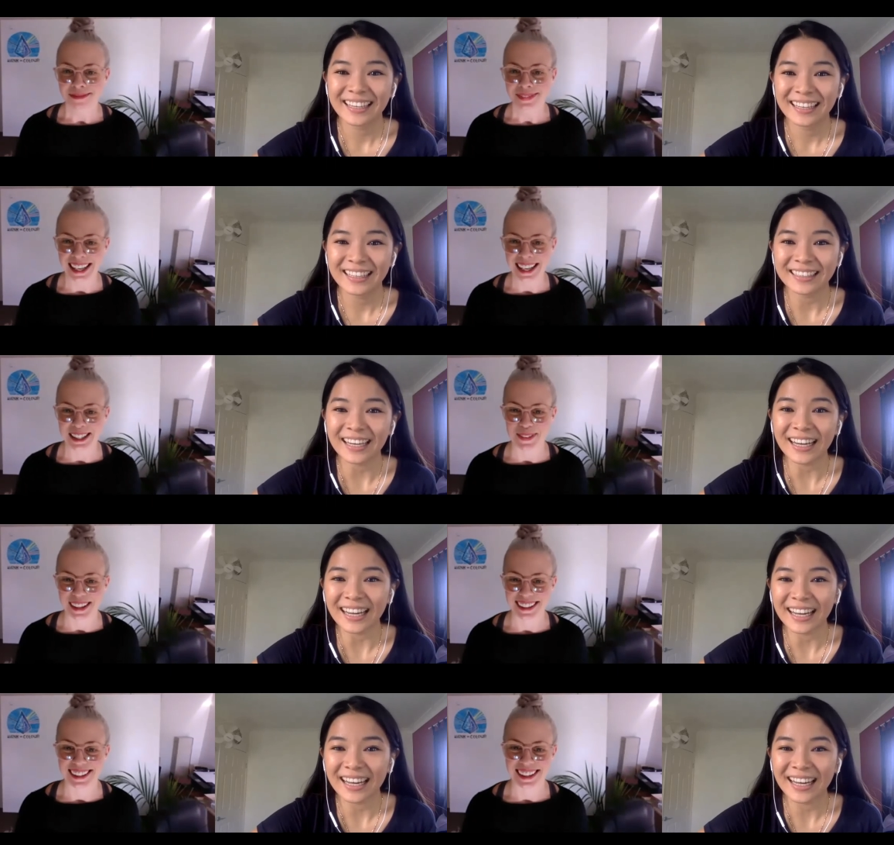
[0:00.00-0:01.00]
Speaker 1: has
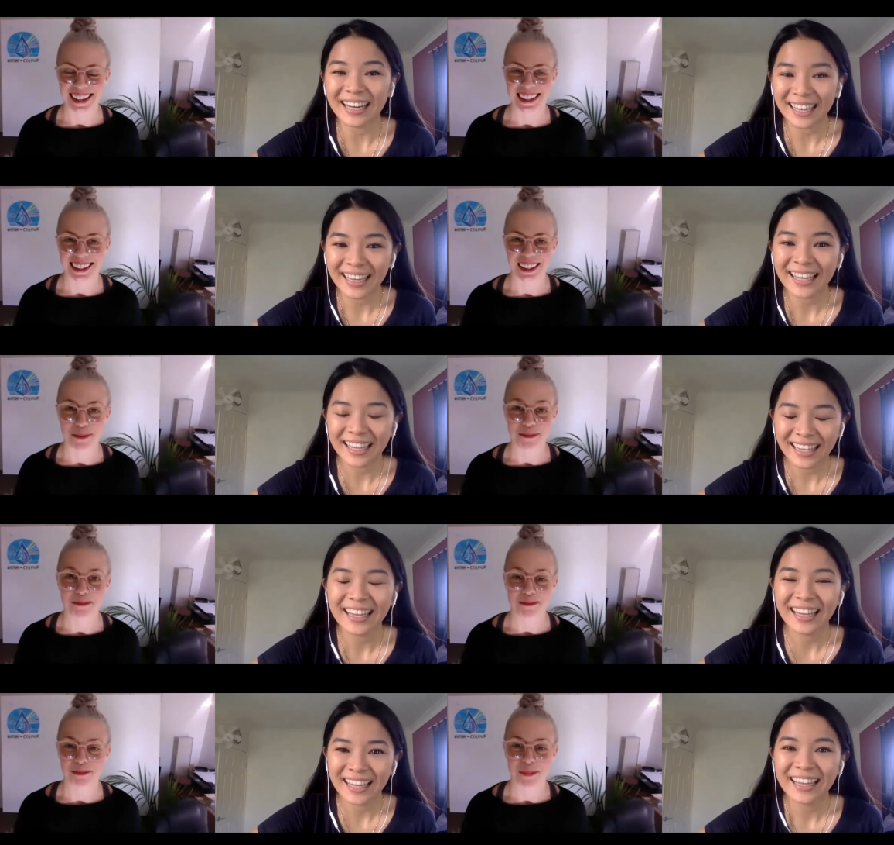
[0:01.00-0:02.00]
been uh,
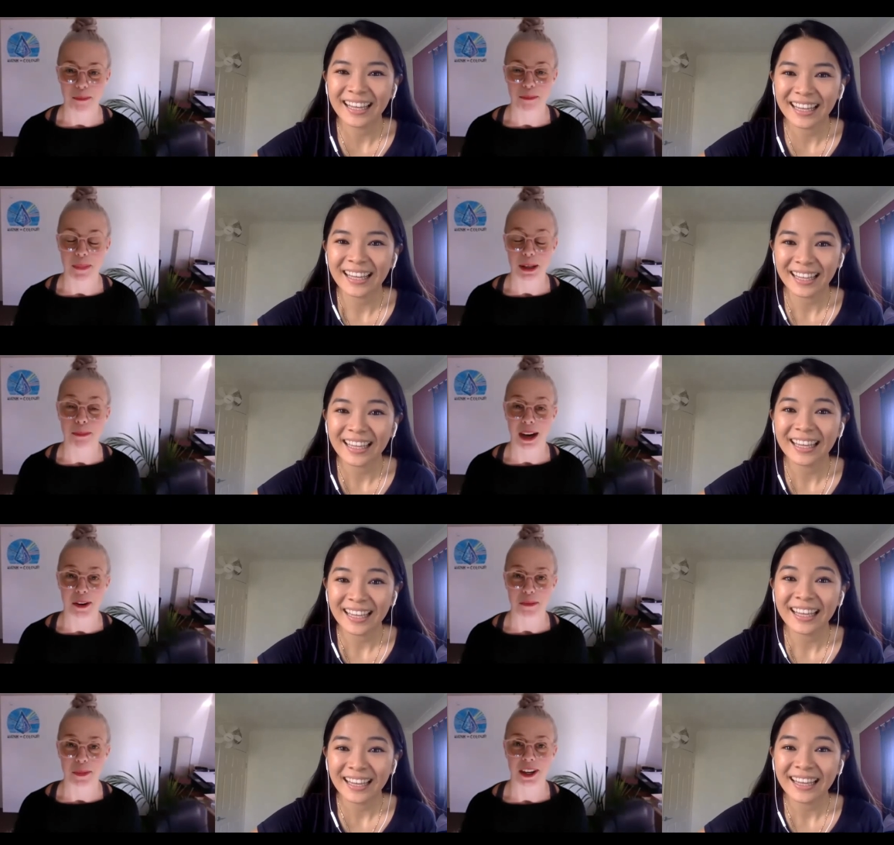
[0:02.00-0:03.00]
a big part
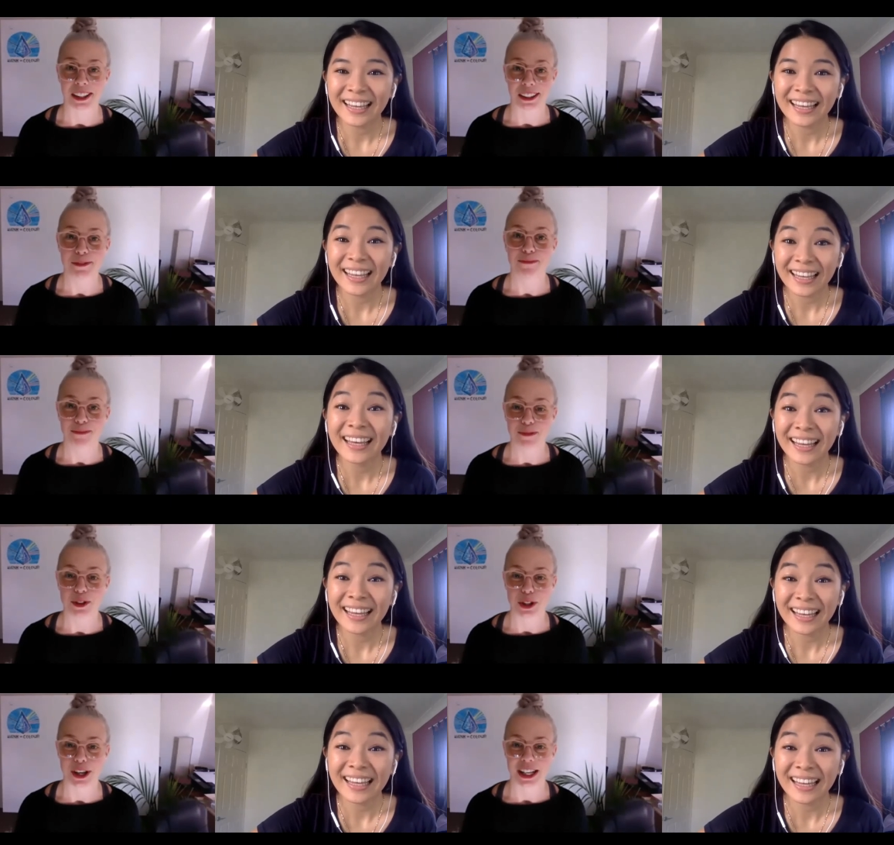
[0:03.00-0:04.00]
of my
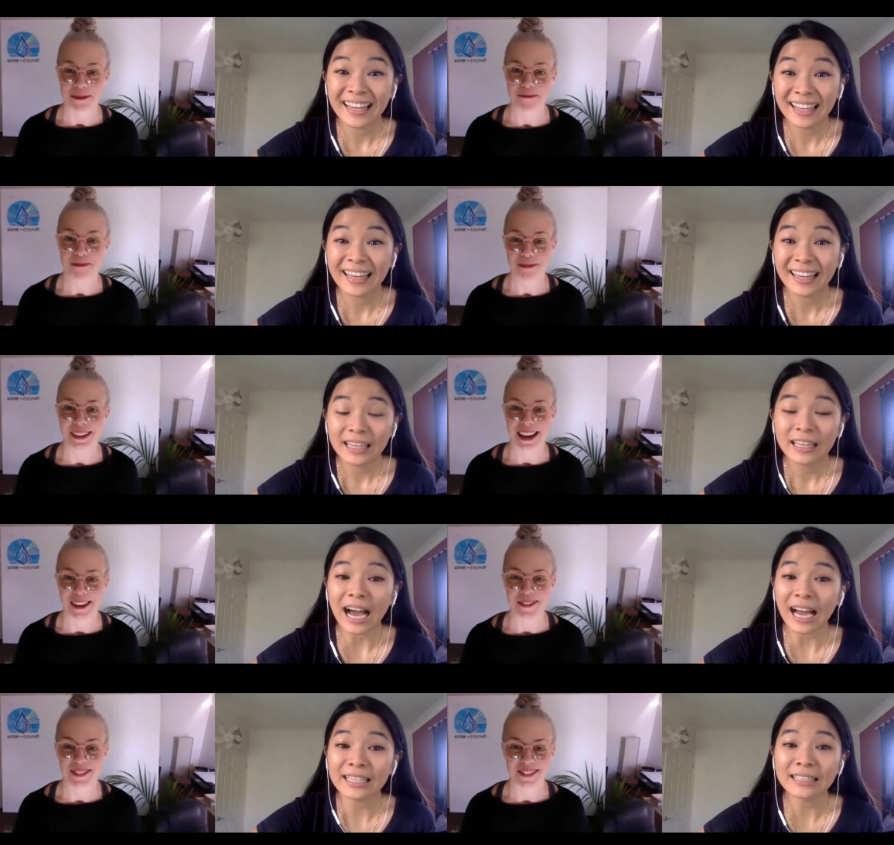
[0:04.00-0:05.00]
journey. Yeah.
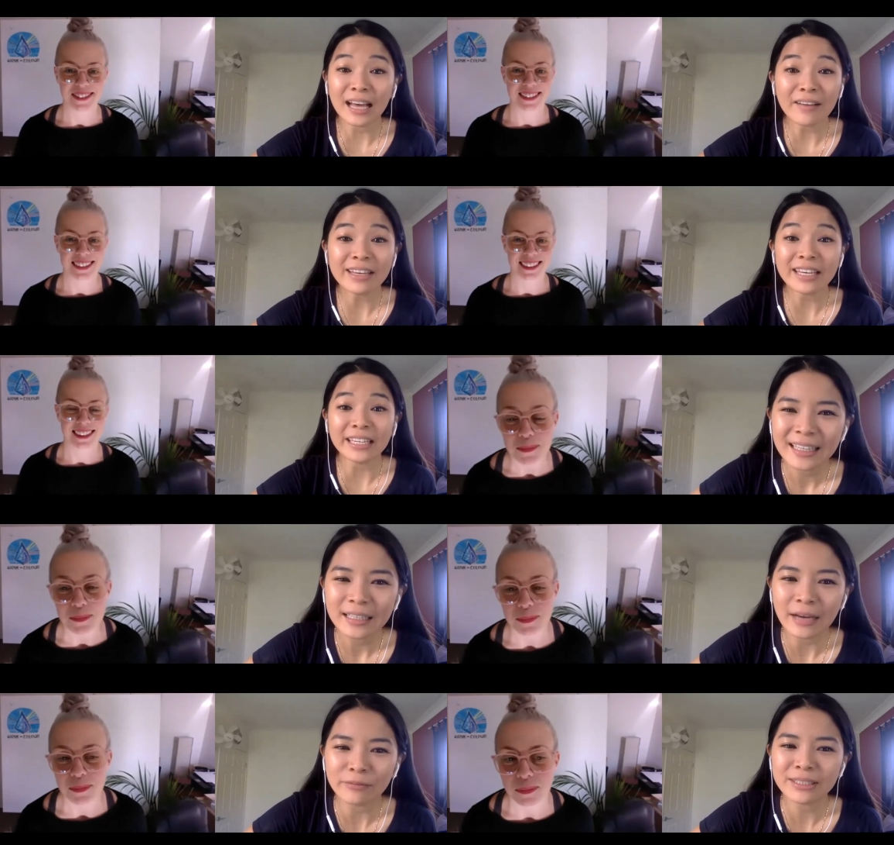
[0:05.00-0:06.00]
Speaker 2: I love it.
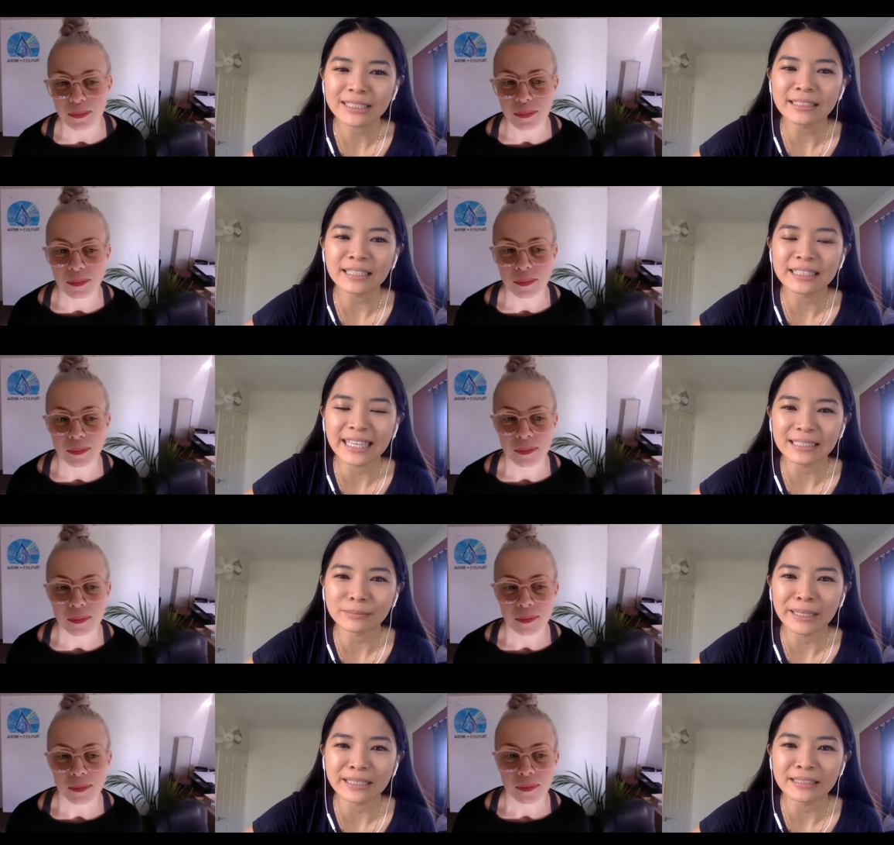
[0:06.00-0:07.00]
Have you seen The
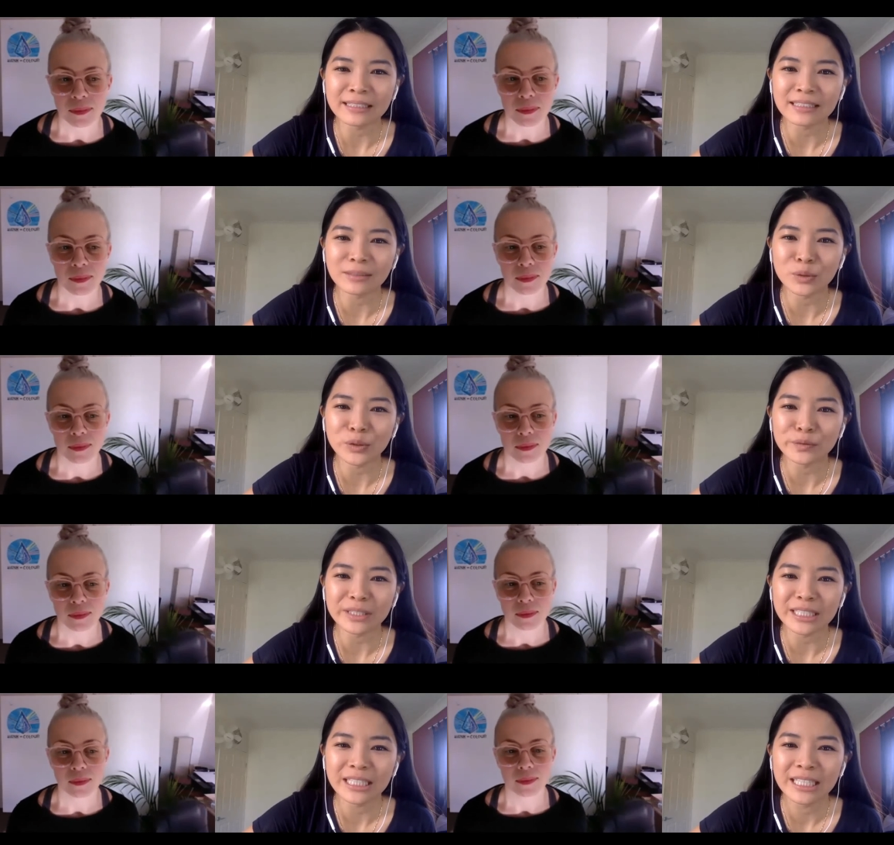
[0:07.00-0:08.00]
Yes Man? It's a
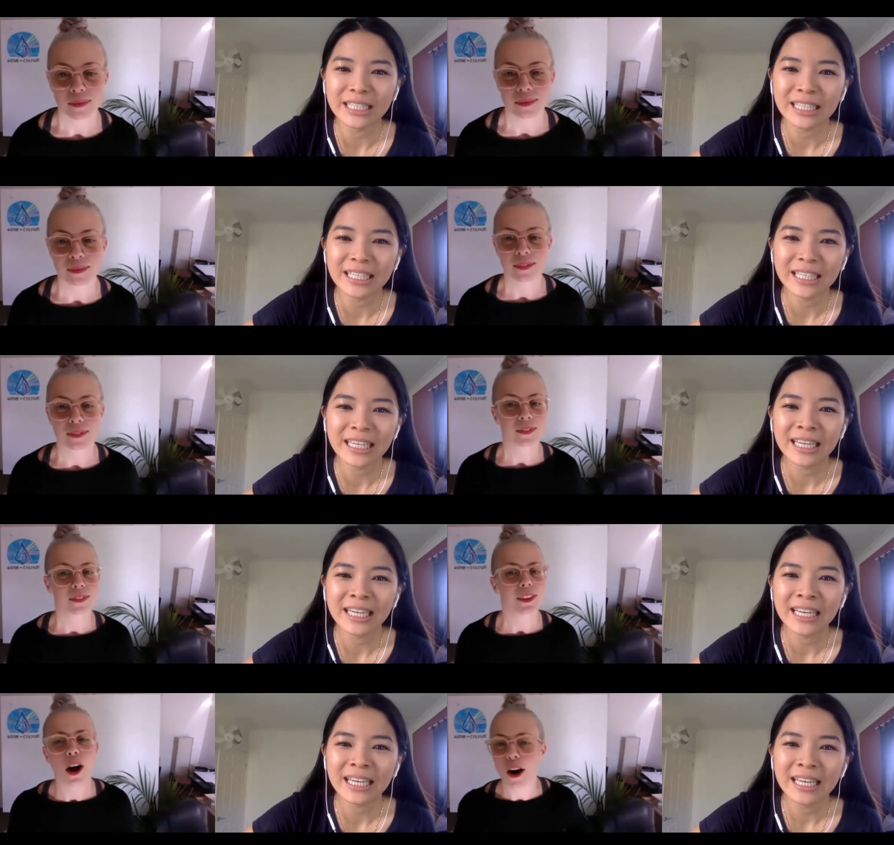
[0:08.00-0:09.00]
movie.
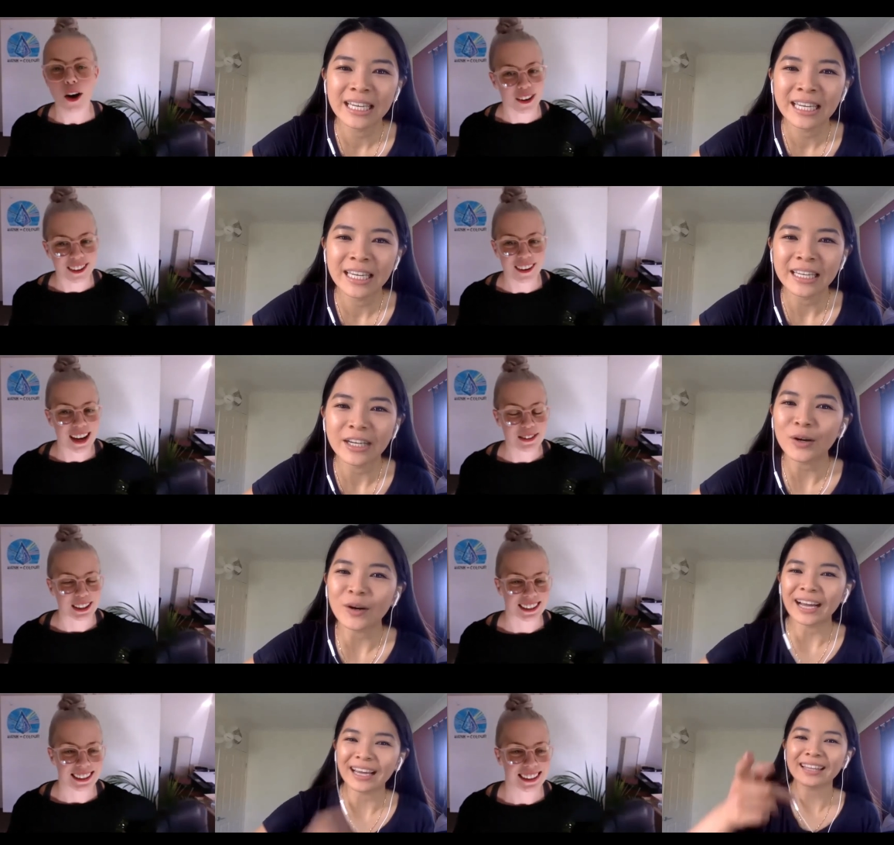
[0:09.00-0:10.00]
Speaker 1: No, no, I haven't.
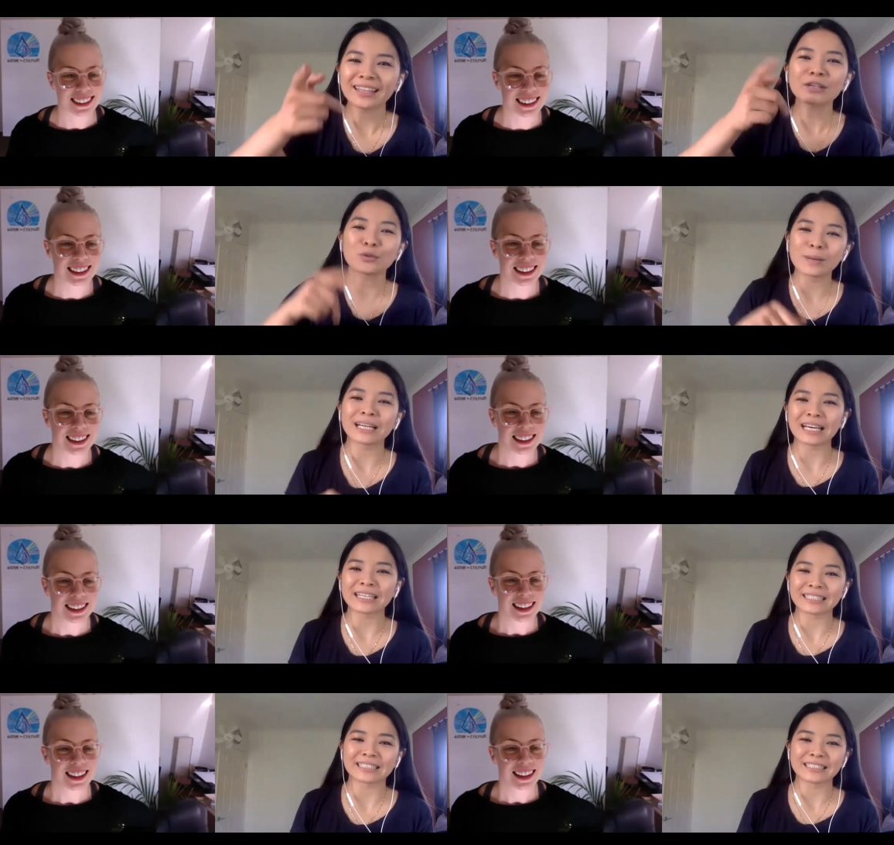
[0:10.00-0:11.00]
Speaker 2: Oh, I think you might like